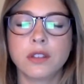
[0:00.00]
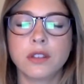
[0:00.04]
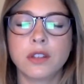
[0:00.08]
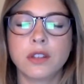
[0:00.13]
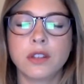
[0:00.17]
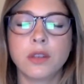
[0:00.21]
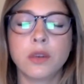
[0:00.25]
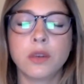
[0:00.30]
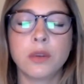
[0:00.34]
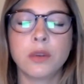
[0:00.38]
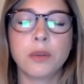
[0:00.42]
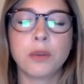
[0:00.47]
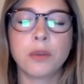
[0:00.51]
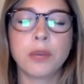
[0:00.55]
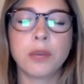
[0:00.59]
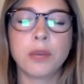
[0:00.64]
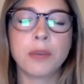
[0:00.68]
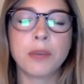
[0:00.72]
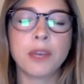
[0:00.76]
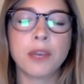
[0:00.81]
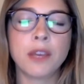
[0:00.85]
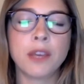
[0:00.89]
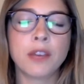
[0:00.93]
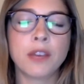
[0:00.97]
Or
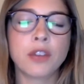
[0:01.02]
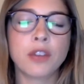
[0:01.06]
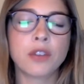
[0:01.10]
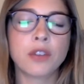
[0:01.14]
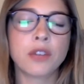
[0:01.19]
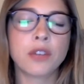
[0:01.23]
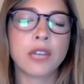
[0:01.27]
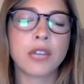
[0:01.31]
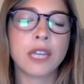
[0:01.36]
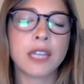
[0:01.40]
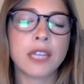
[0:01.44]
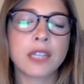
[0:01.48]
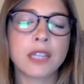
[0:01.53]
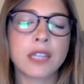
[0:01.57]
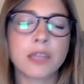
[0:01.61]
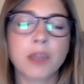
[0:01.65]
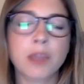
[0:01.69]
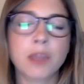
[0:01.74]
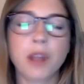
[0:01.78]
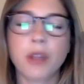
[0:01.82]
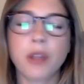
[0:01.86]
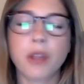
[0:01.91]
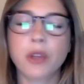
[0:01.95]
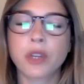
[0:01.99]
maybe your knee is
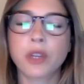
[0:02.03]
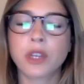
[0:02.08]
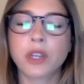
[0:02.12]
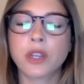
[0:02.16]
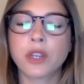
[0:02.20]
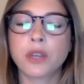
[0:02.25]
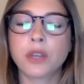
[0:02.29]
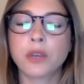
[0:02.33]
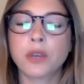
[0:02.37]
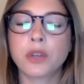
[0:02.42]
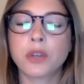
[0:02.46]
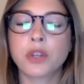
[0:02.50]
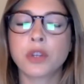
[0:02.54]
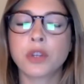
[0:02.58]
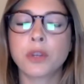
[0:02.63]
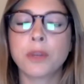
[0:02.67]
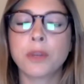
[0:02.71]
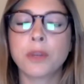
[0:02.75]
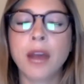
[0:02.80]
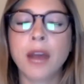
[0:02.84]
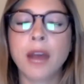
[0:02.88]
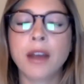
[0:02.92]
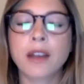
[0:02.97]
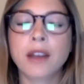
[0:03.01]
bothering you, or your
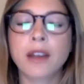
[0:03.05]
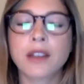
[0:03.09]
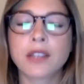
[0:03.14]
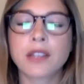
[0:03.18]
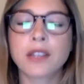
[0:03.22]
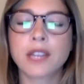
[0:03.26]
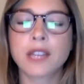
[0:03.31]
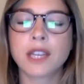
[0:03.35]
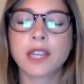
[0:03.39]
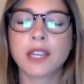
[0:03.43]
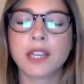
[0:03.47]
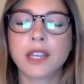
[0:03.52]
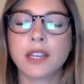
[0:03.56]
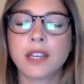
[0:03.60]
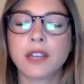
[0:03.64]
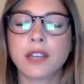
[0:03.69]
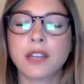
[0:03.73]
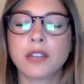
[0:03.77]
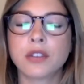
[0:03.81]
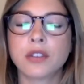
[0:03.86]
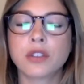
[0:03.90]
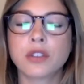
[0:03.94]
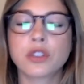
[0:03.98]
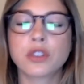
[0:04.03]
back is aching,
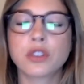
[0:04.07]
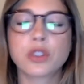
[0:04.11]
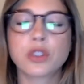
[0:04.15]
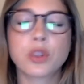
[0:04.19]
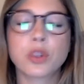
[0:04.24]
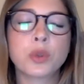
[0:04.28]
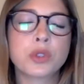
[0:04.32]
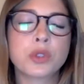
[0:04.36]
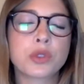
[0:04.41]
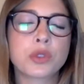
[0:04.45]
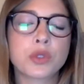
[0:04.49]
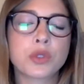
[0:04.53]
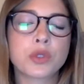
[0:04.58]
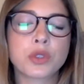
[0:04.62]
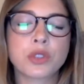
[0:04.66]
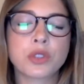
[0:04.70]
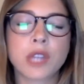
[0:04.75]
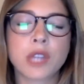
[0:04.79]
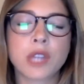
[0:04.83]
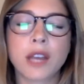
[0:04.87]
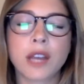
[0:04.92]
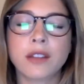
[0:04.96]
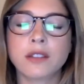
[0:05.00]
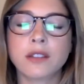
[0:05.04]
or your shoulders are
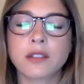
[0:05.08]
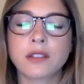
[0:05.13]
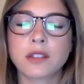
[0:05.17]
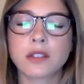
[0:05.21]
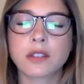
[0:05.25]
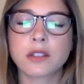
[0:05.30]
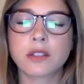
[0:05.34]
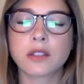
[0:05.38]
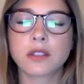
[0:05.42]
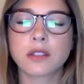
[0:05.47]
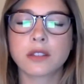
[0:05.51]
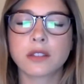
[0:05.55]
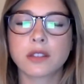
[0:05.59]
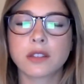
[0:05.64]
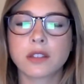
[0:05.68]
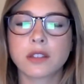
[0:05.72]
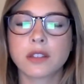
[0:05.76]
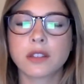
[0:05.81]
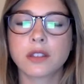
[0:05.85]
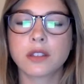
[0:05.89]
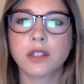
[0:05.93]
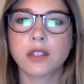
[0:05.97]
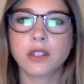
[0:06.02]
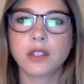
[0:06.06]
tense.
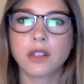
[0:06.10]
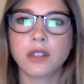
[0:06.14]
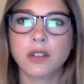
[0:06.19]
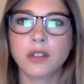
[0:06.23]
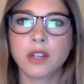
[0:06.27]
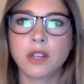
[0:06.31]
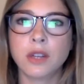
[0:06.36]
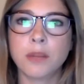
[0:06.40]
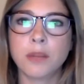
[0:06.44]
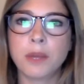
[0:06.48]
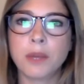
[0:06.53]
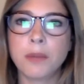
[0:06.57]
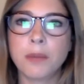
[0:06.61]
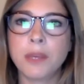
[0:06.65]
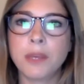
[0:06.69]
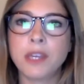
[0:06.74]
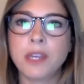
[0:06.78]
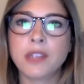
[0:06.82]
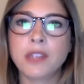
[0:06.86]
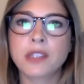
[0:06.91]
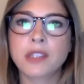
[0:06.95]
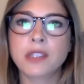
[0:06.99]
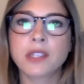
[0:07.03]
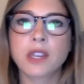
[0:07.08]
Maybe
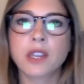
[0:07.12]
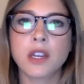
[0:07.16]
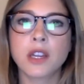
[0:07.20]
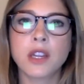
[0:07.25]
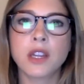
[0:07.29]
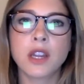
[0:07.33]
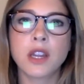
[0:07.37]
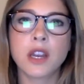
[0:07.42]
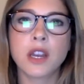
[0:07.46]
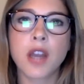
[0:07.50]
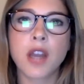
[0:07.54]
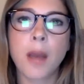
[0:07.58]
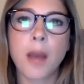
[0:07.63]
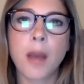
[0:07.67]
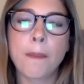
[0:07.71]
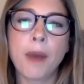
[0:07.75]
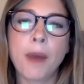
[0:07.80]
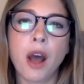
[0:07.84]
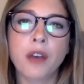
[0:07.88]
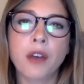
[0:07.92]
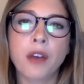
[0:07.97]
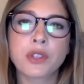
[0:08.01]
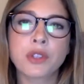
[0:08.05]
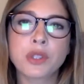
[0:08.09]
it's not
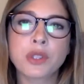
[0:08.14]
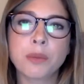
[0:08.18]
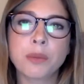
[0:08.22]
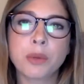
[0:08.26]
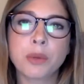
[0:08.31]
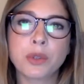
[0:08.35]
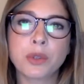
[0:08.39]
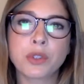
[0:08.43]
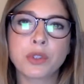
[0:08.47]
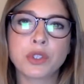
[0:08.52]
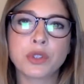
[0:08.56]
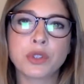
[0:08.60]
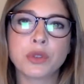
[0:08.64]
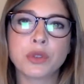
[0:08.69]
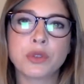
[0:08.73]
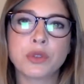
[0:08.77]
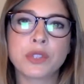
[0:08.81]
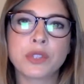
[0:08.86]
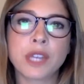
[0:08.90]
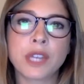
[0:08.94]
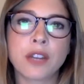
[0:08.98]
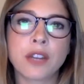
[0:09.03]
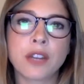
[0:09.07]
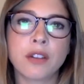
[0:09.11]
possible to
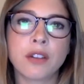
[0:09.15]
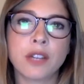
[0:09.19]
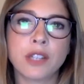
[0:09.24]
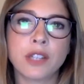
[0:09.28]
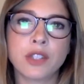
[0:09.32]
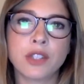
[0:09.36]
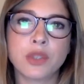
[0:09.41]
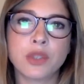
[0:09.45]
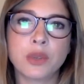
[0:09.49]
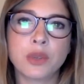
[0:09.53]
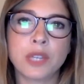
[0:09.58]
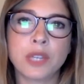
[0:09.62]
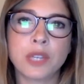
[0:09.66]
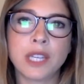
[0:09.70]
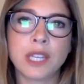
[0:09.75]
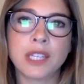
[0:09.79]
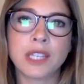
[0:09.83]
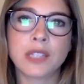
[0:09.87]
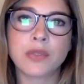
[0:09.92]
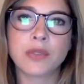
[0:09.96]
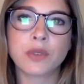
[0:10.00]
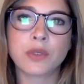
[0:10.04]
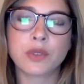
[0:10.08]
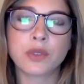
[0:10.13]
settle into an
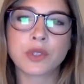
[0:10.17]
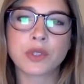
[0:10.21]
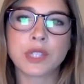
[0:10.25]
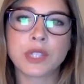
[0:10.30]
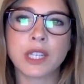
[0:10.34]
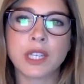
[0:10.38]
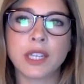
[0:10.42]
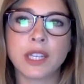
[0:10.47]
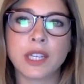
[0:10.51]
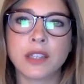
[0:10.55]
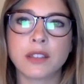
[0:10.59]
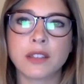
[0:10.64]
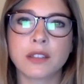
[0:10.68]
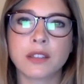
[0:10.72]
easeful seat.